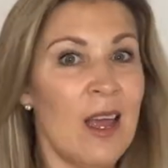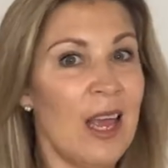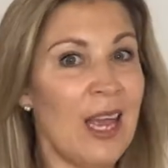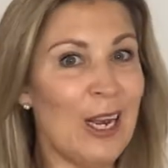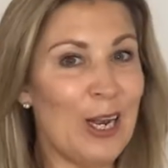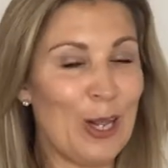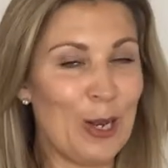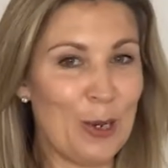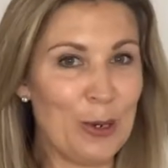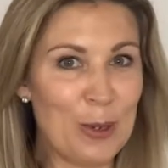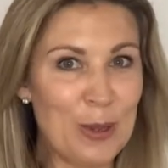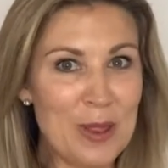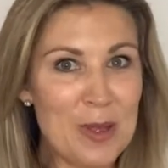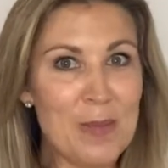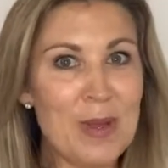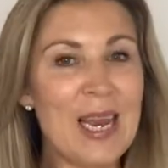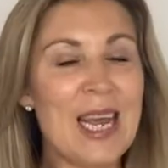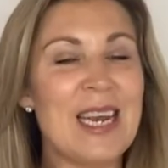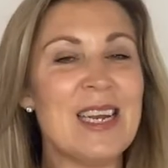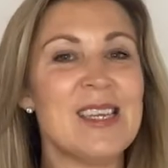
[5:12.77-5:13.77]
including the
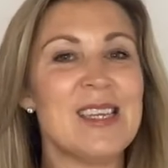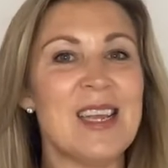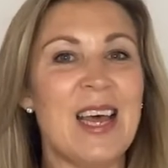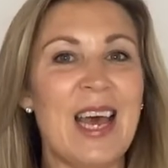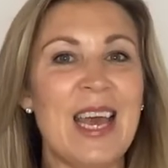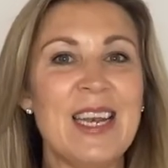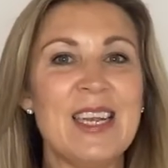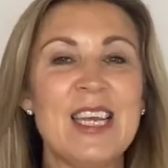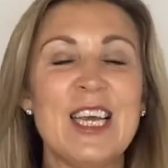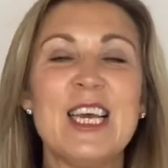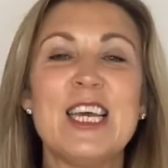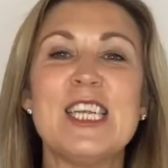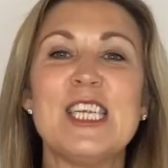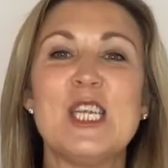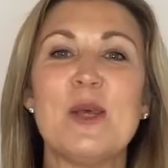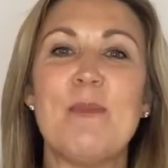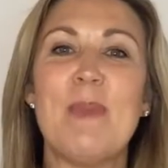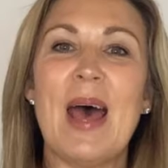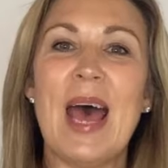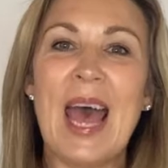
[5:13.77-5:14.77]
melanocyte,
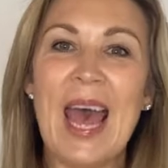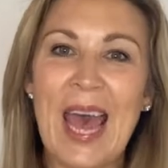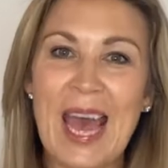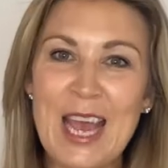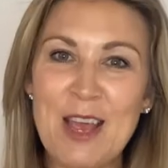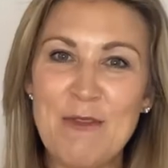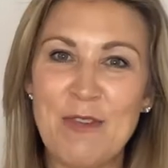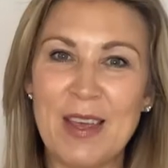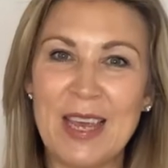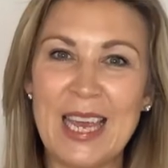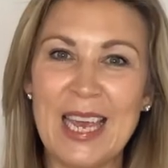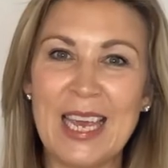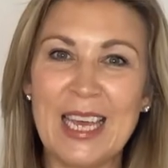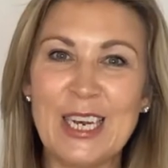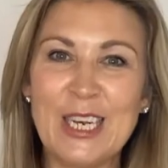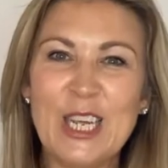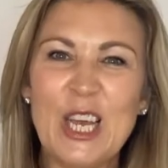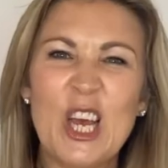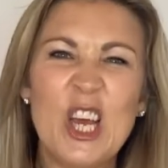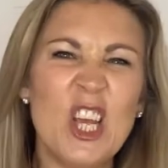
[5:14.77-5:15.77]
to behave
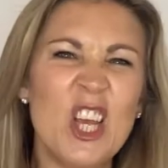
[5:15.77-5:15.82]
again,